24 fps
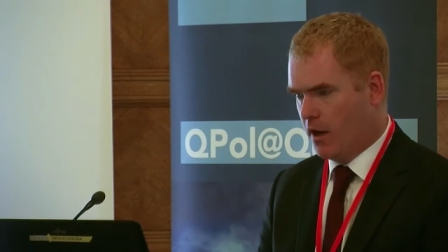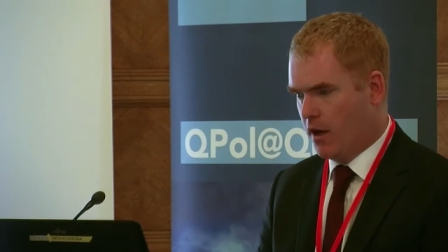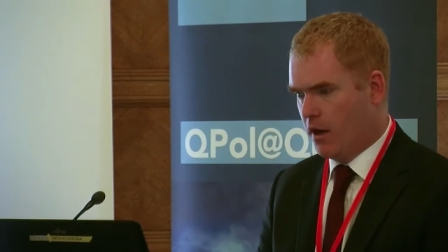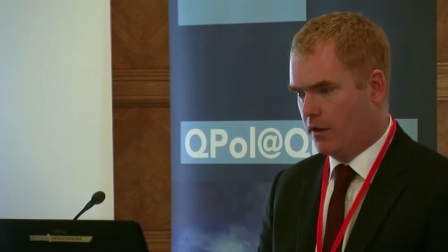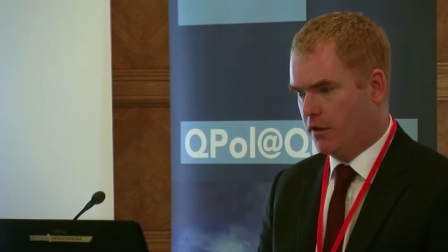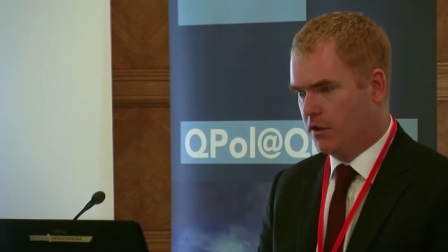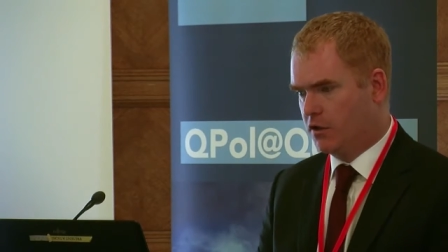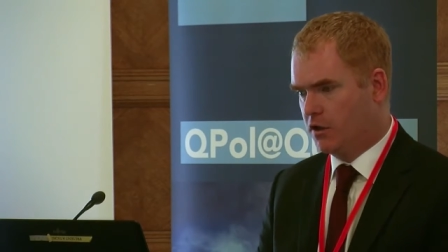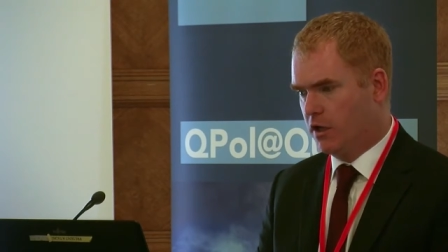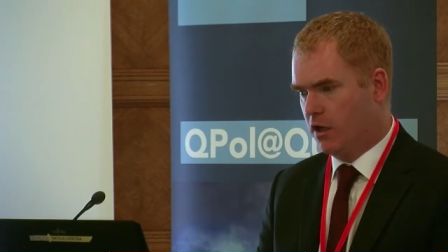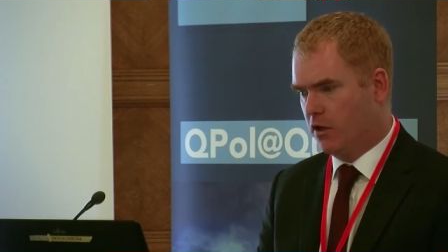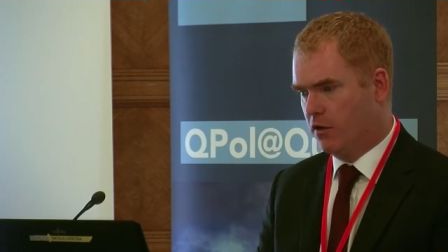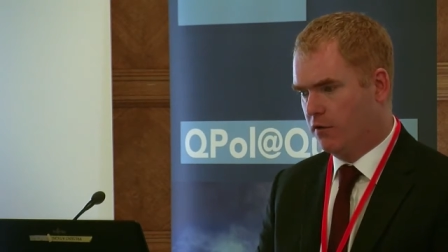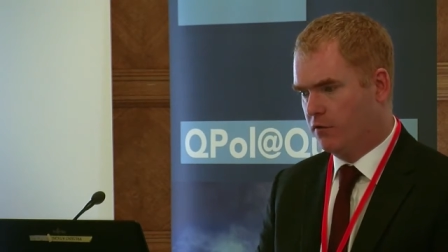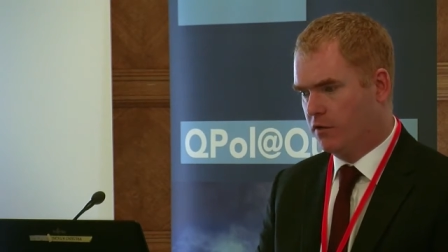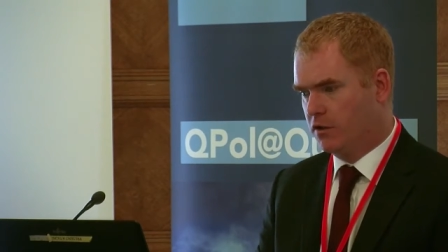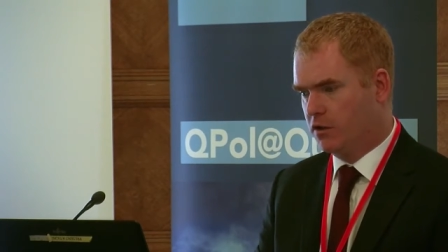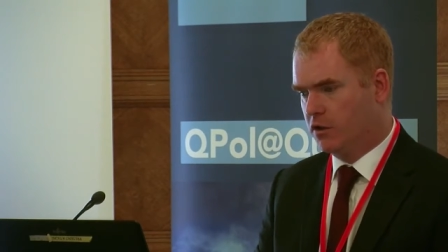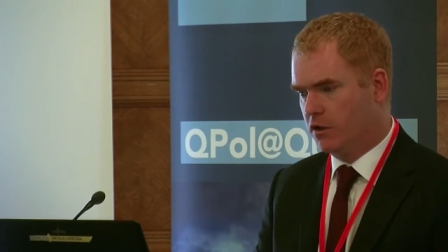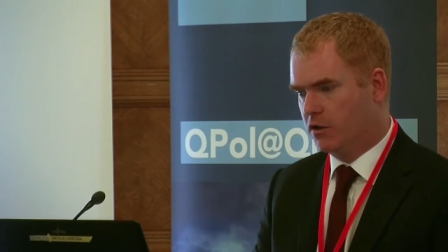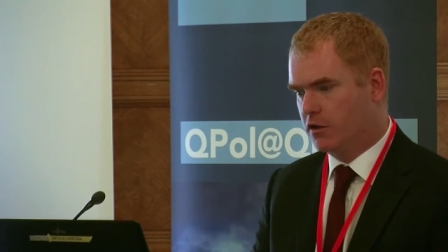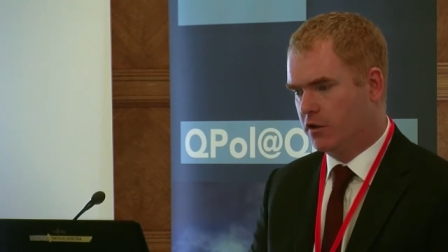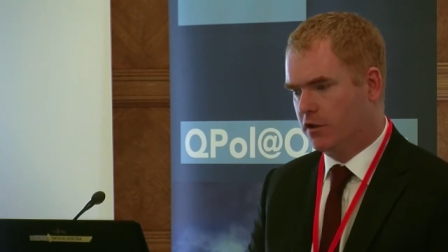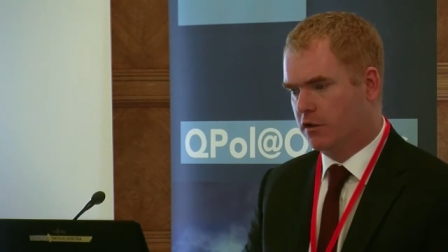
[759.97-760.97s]
the chair of the
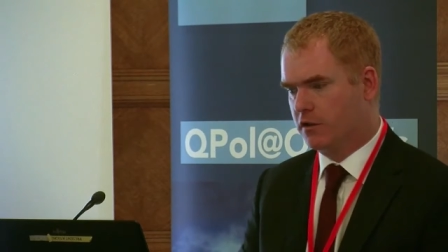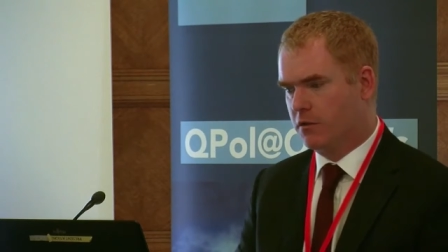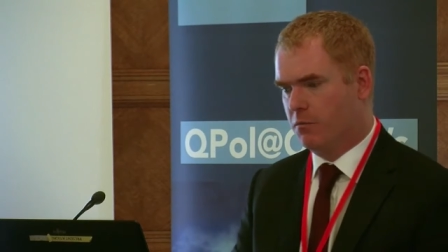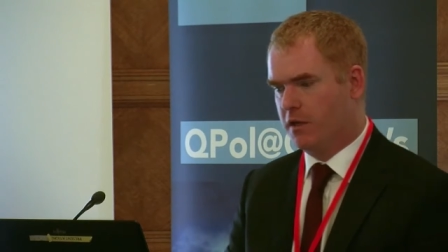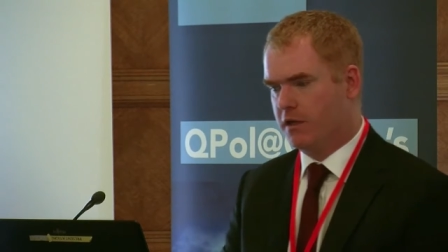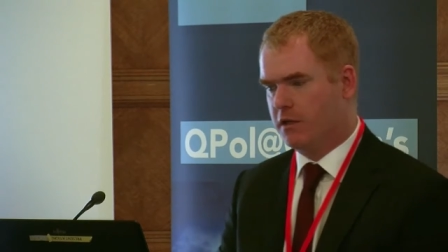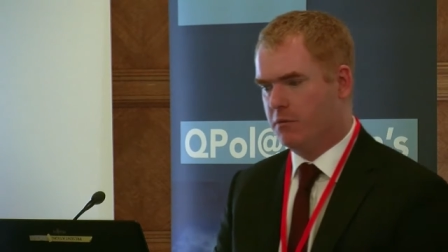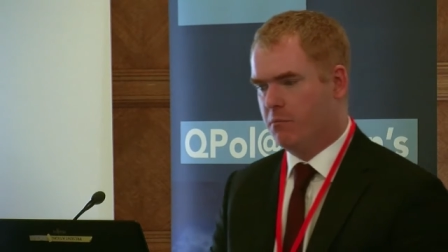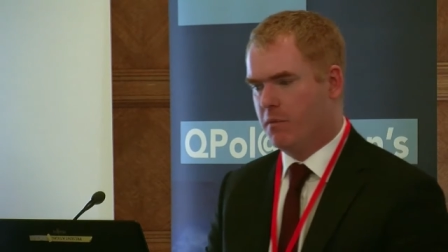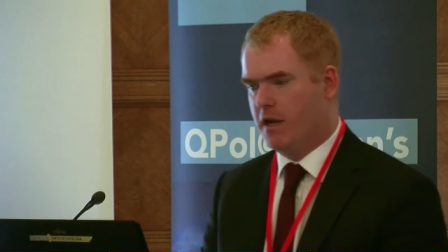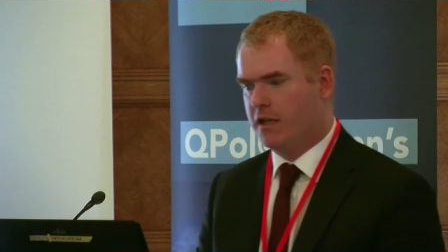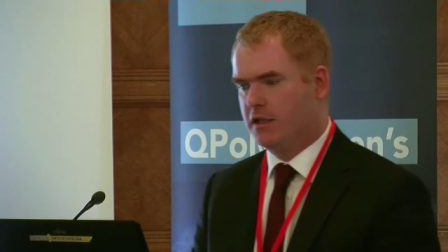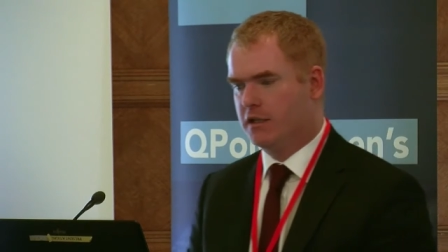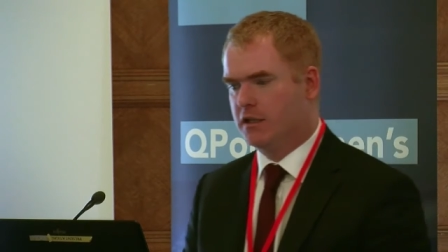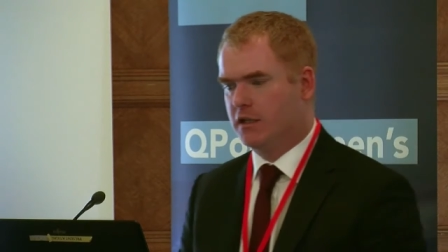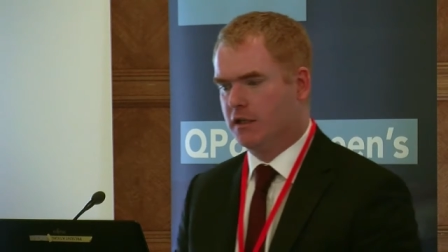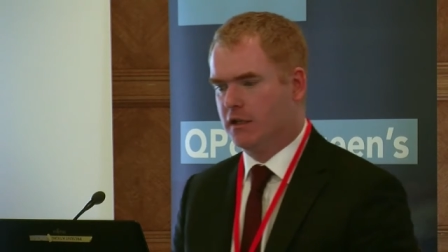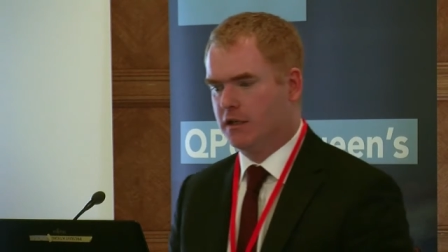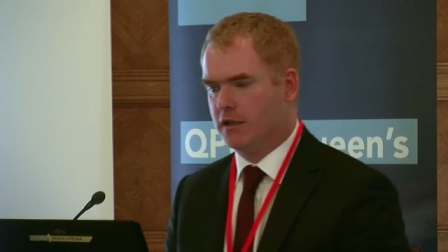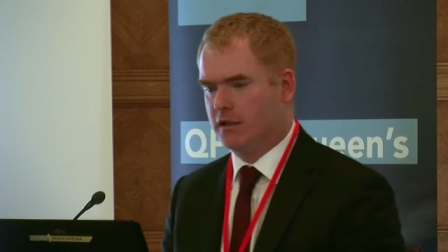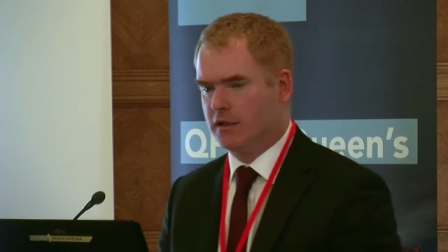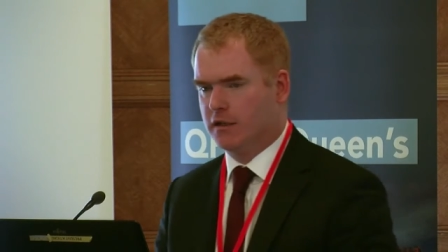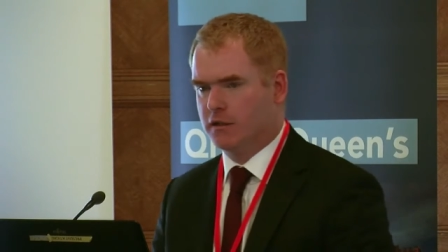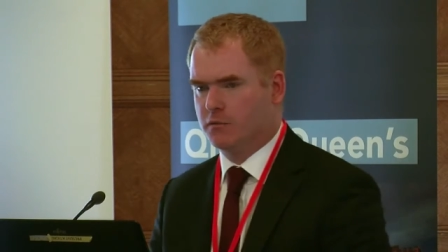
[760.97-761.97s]
Justice Committee mentioned
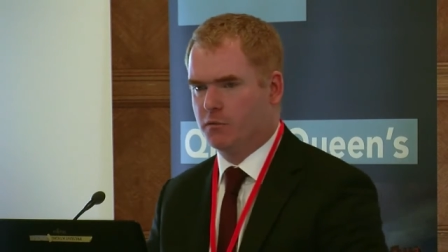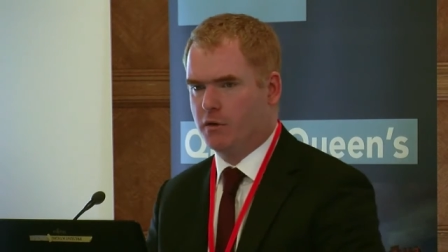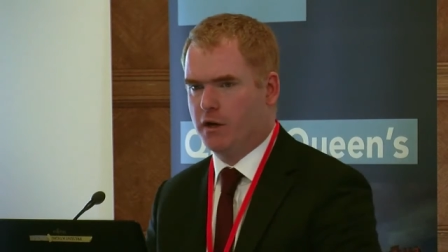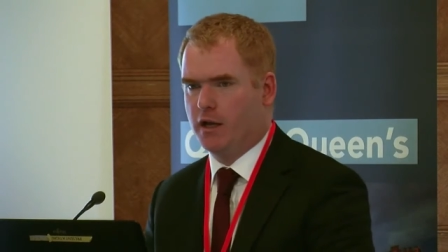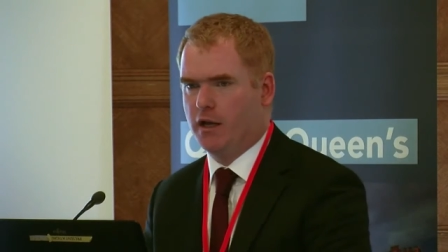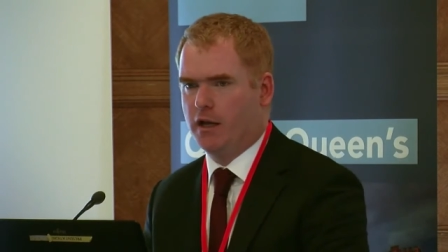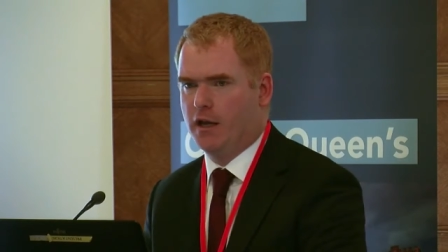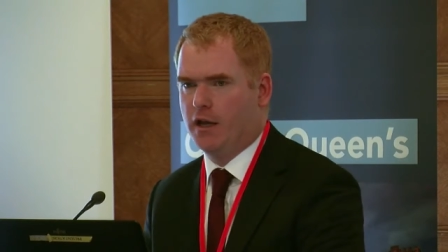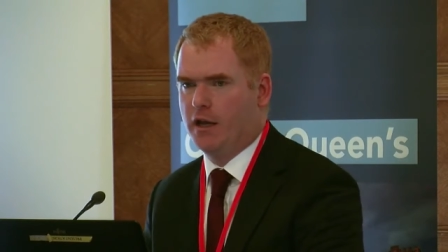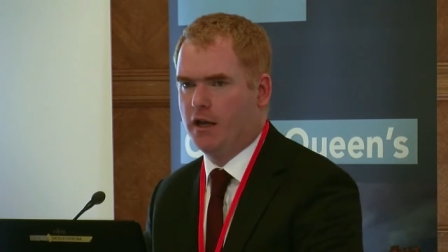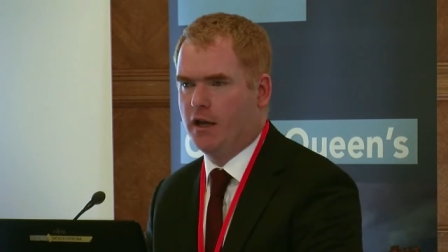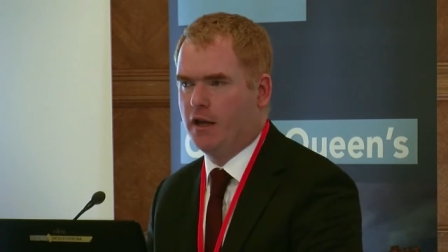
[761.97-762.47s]
it as well,